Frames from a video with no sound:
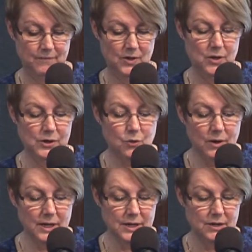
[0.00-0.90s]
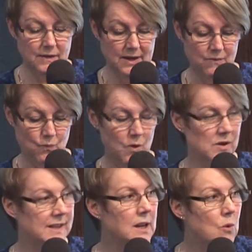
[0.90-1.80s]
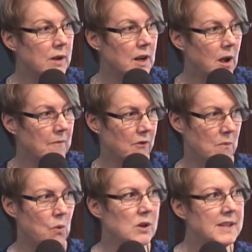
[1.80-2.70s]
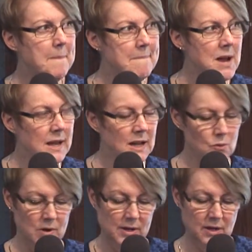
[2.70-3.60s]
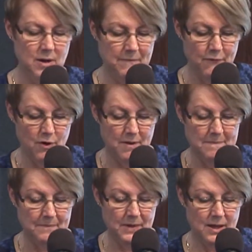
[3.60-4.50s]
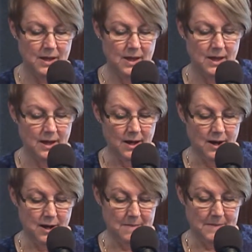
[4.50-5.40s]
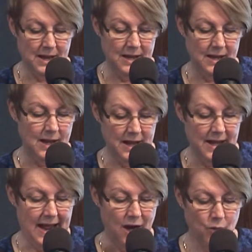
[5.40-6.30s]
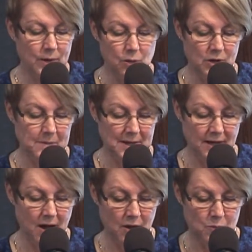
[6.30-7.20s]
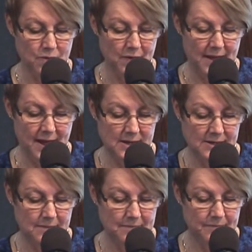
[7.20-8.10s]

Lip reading: Who's going to do that? Where is it going to come from? Where's the money going to come from? And how are we going to be accountable for that?